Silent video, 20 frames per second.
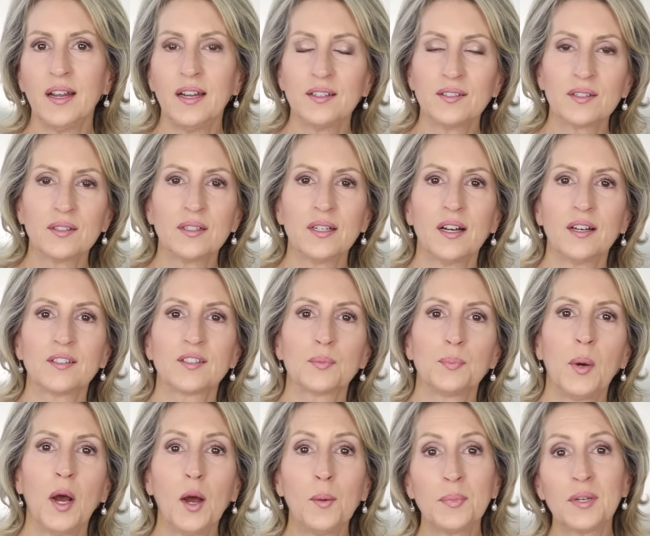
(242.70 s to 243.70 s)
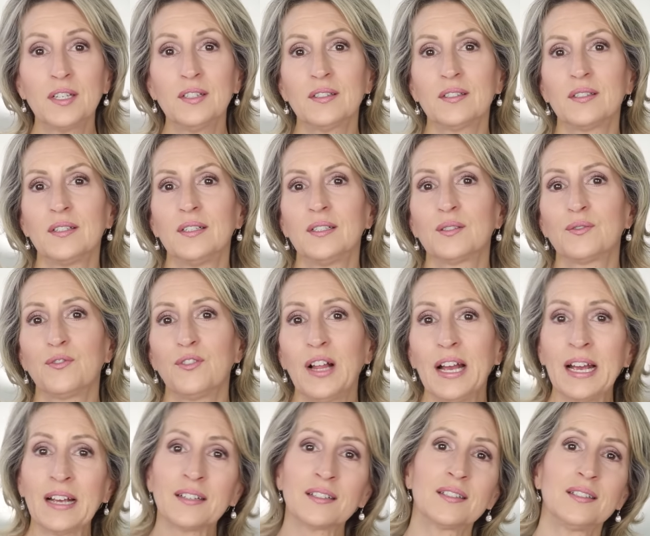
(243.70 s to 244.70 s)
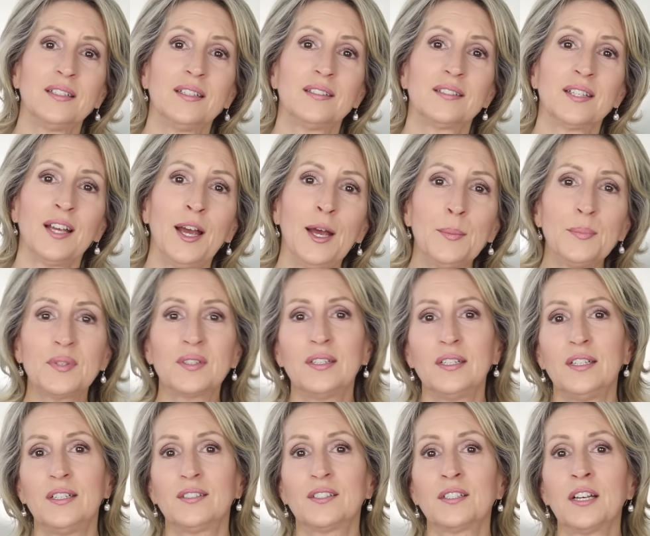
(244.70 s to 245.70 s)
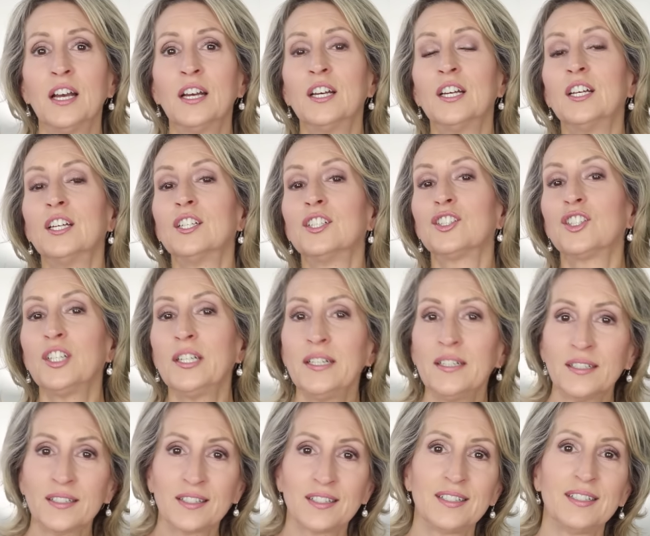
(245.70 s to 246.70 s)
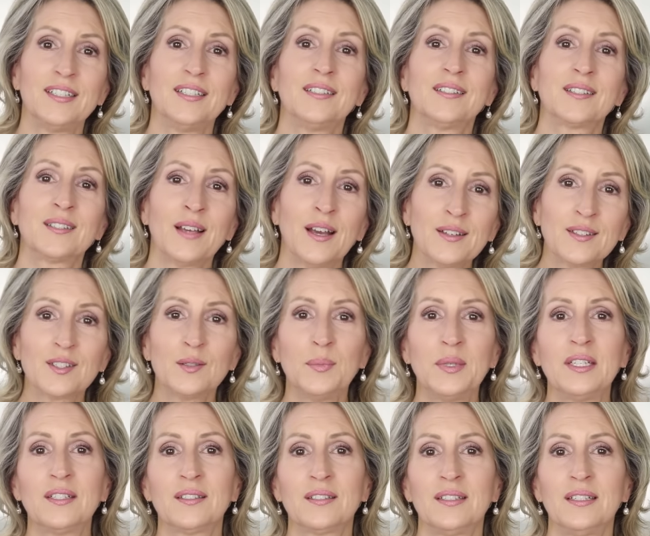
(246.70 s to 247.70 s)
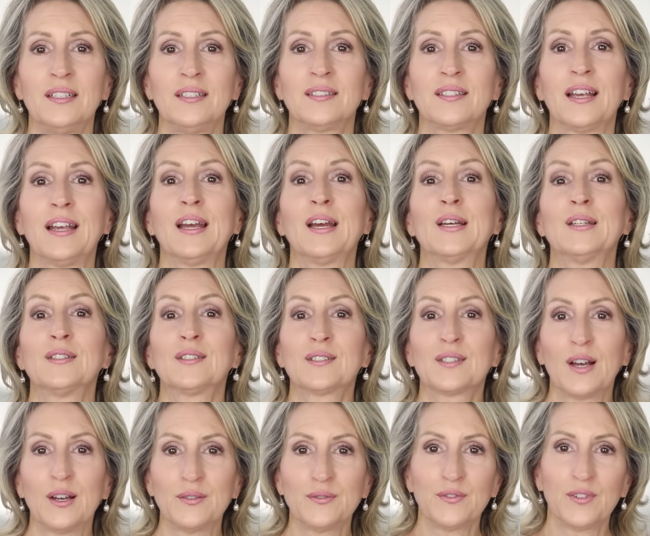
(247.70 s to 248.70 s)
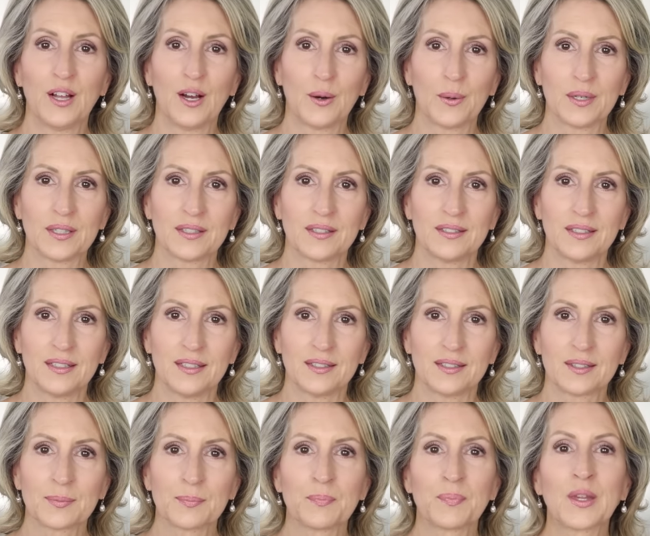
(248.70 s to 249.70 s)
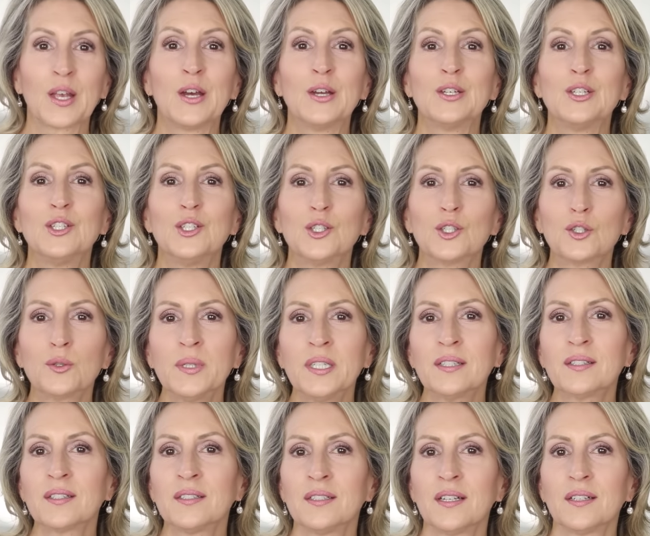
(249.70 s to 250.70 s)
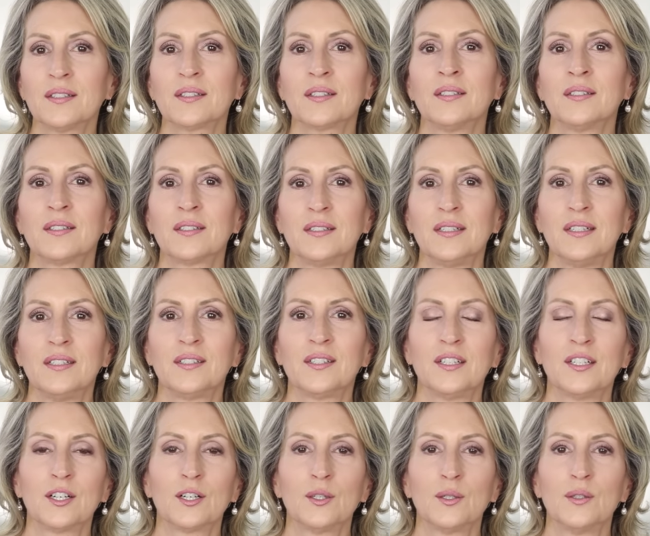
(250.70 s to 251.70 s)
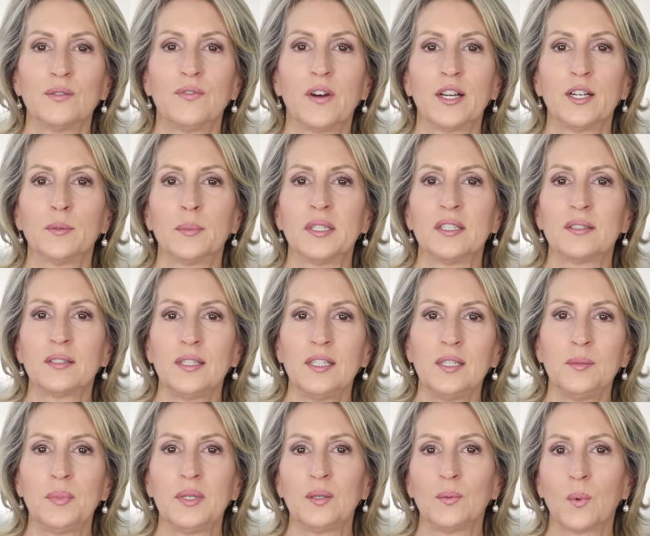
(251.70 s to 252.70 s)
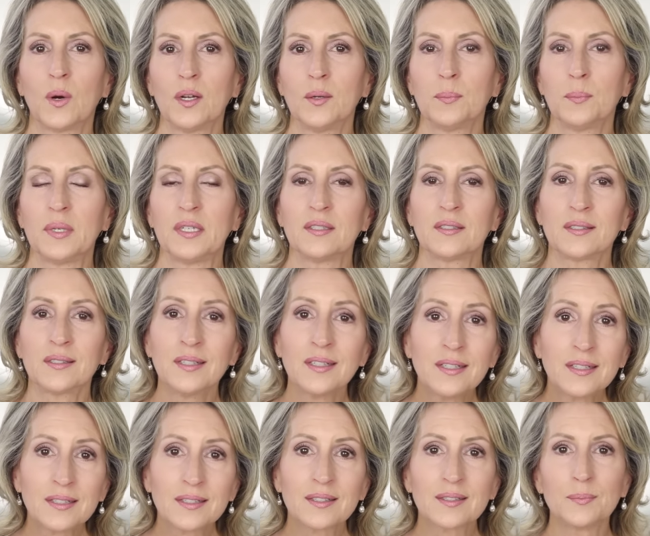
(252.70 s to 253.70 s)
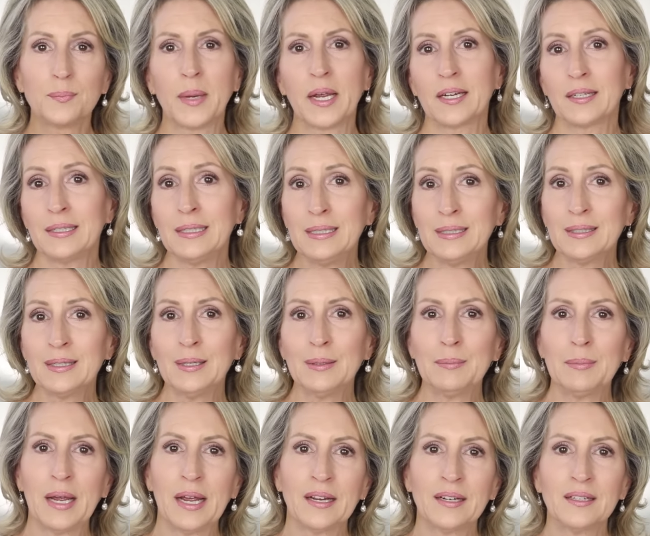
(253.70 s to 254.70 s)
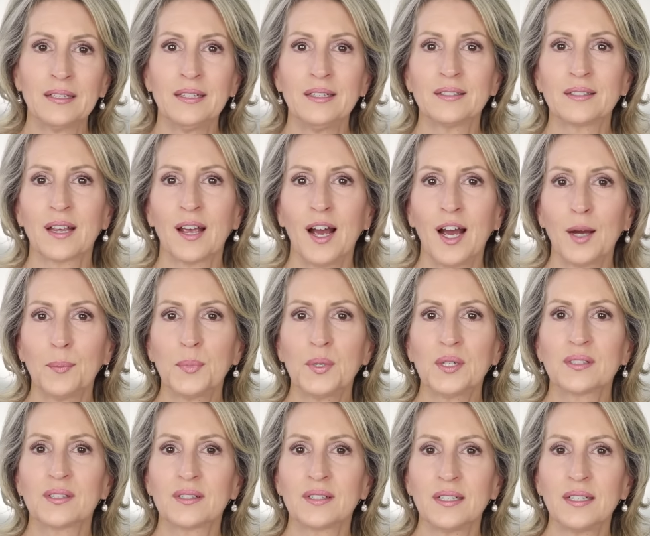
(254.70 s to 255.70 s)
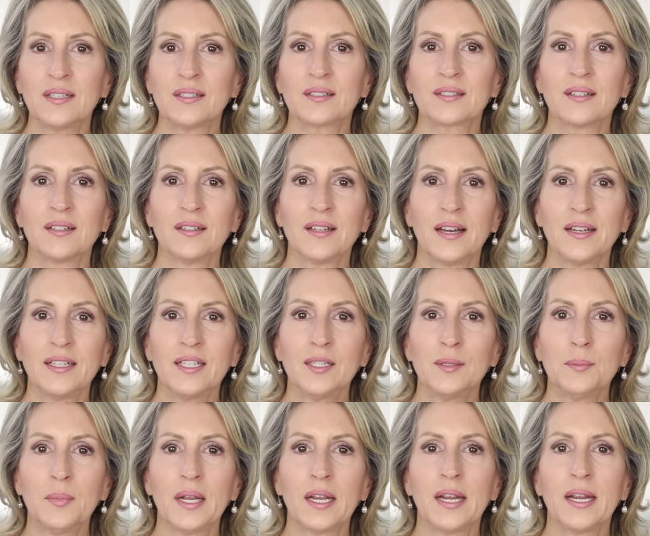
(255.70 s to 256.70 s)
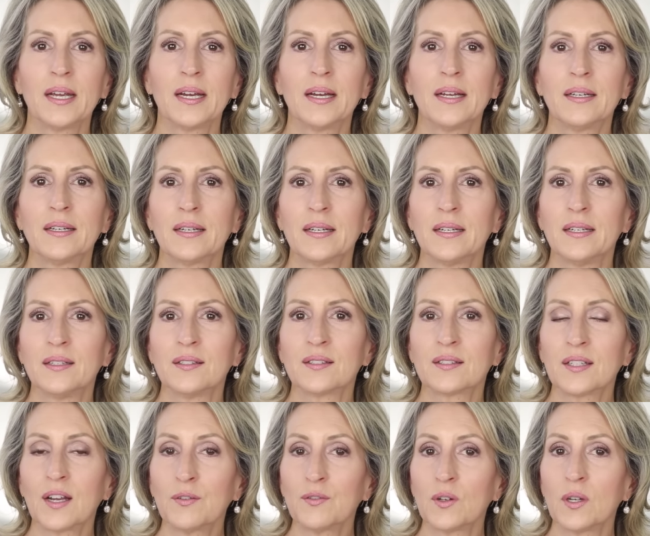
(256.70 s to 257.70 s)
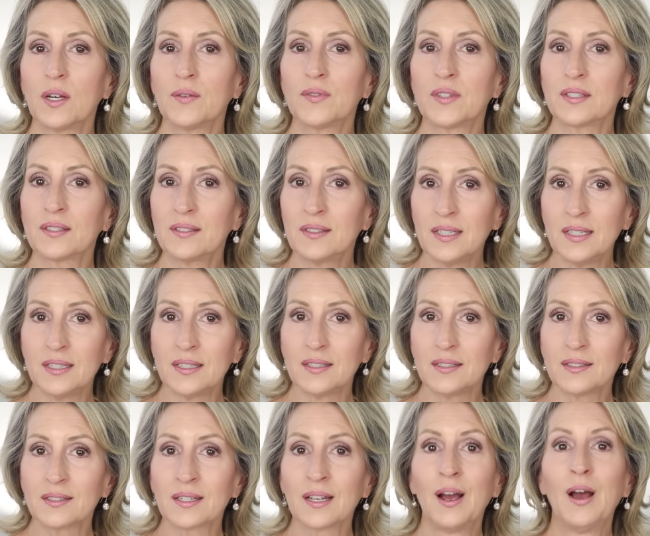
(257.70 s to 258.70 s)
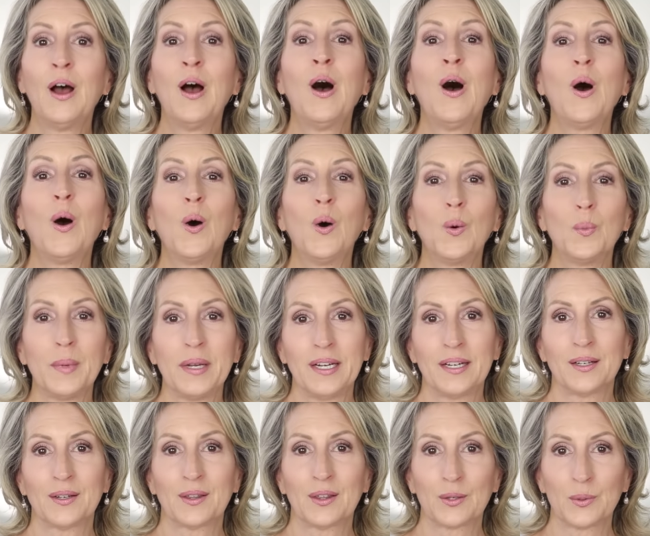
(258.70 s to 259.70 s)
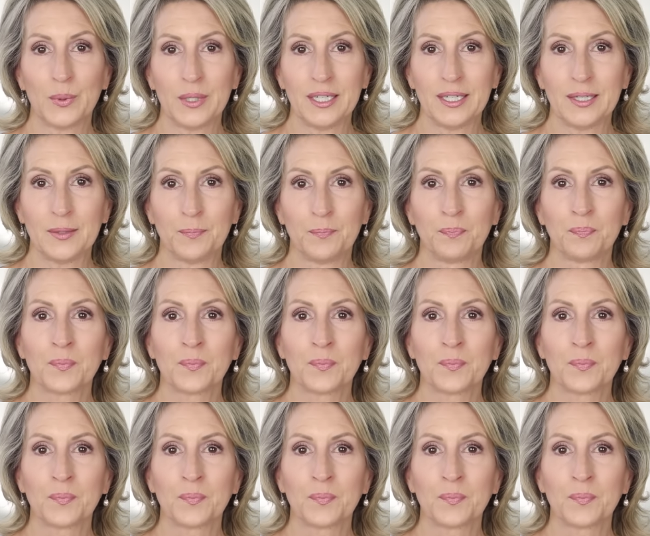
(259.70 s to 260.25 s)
hazelnuts, pumpkin seeds, flax seeds, hemp seeds, chia seeds, sesame seeds, and sunflower seeds. Nutrients in nuts and seeds include vitamins E, B one, B six, magnesium, manganese, copper, zinc, selenium, and in several of the seeds, omega three.